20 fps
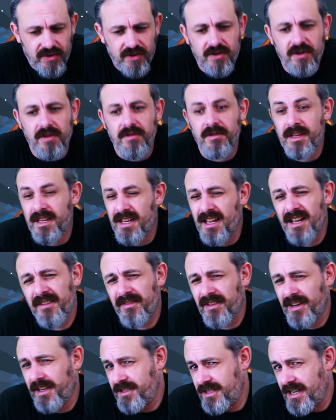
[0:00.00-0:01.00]
Dune, and I
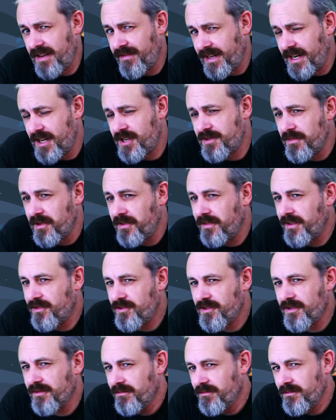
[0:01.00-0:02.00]
even like the David Lynch movie of
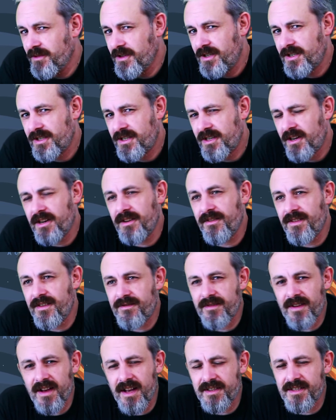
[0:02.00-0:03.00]
Dune, which is kind of
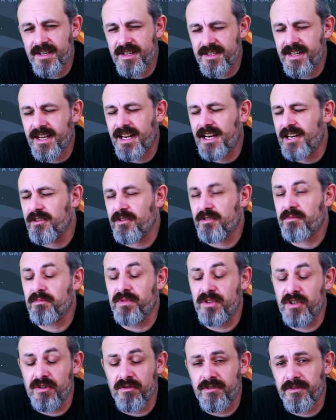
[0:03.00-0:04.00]
an artistically
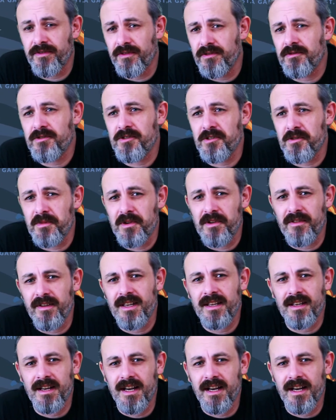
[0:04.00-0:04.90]
beautiful sort of movie.